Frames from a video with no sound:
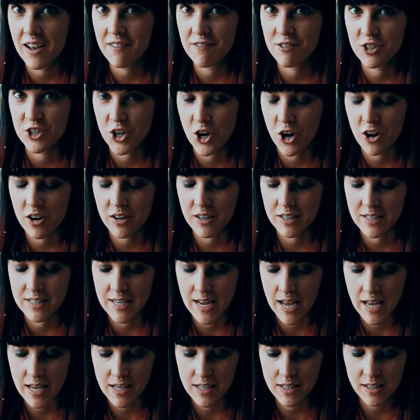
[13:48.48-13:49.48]
dark
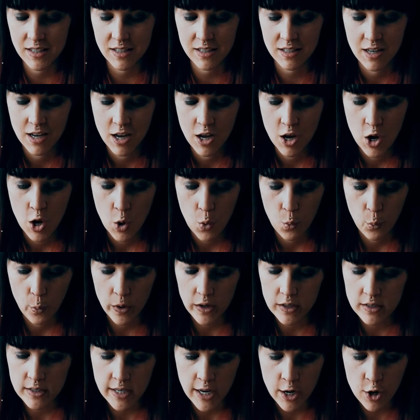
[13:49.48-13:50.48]
days?
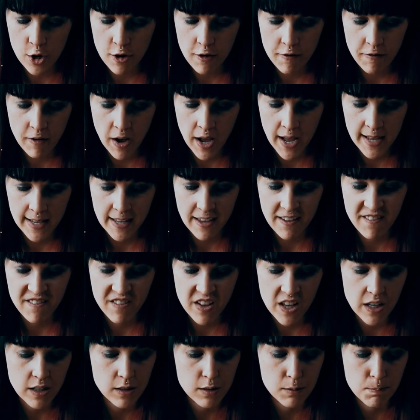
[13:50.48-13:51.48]
What terrifying
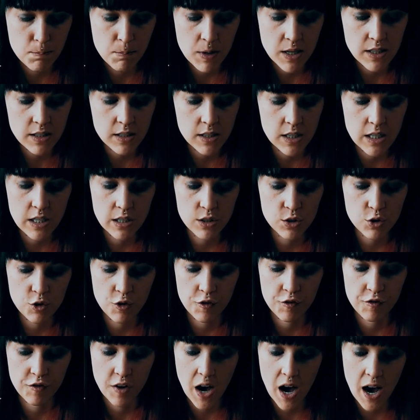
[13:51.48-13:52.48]
events must he
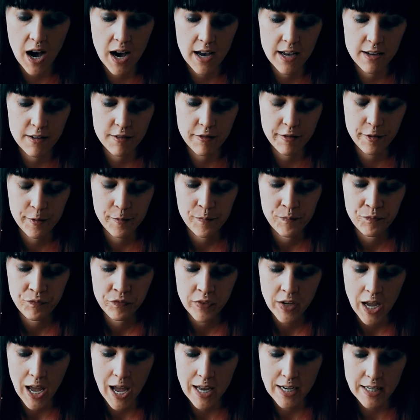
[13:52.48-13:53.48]
survive?
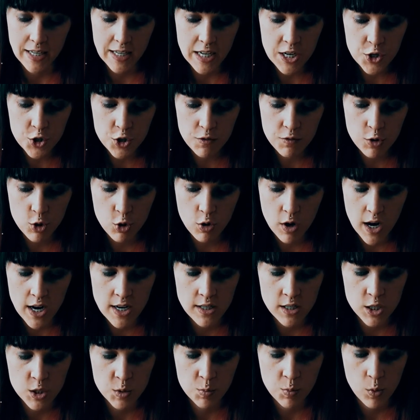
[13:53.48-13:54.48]
At each of the
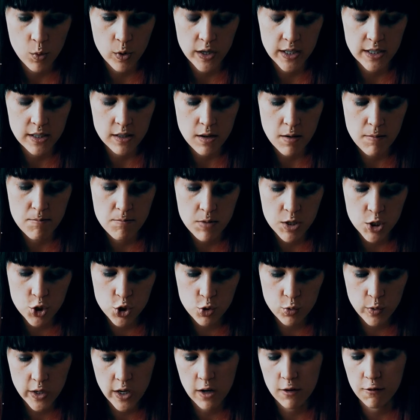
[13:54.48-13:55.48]
crisis points, a
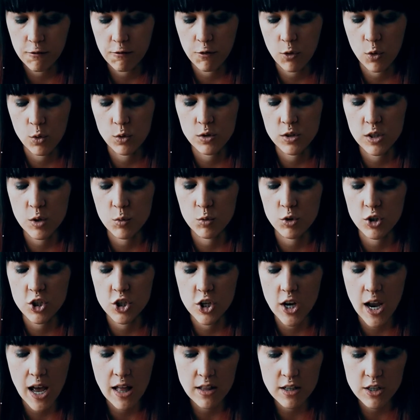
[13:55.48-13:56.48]
mystery unfolds that will
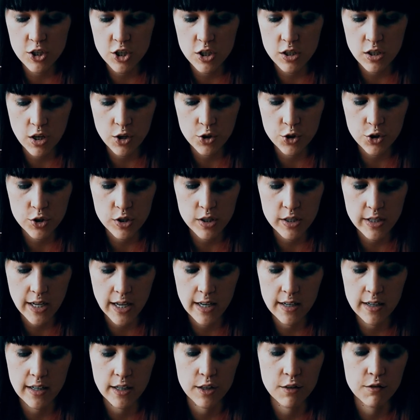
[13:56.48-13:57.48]
challenge his
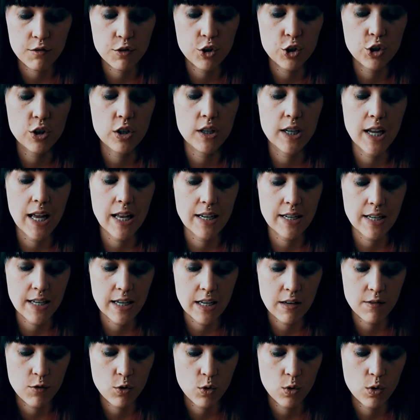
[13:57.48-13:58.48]
understanding of good and
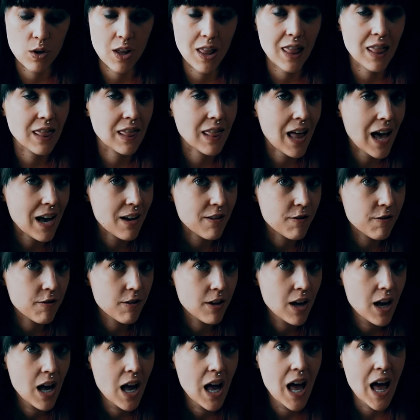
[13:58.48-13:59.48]
evil, life
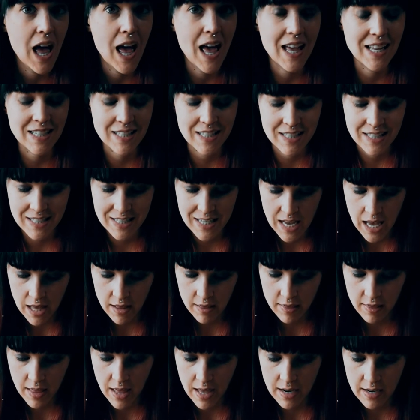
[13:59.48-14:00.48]
and
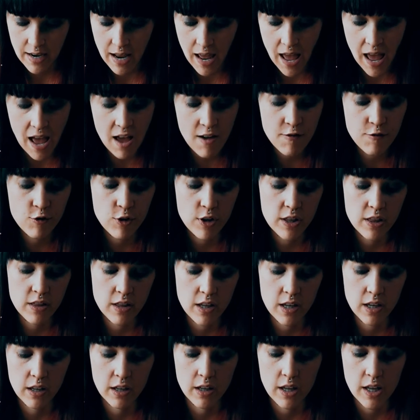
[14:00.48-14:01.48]
death, and
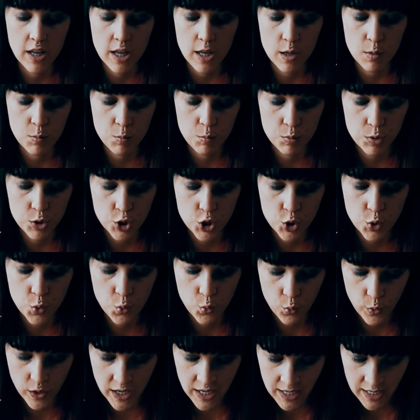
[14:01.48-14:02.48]
everything in
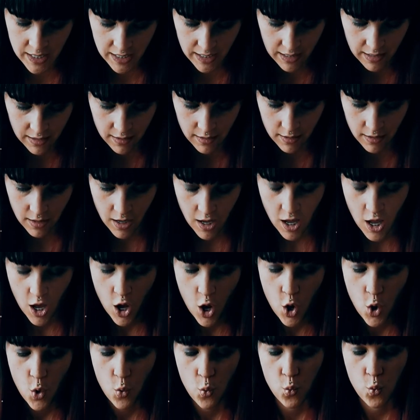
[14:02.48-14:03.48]
between.
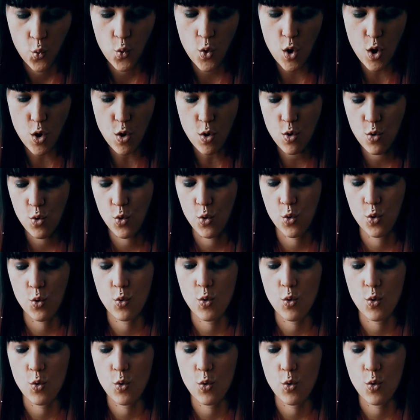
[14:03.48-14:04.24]
Woo!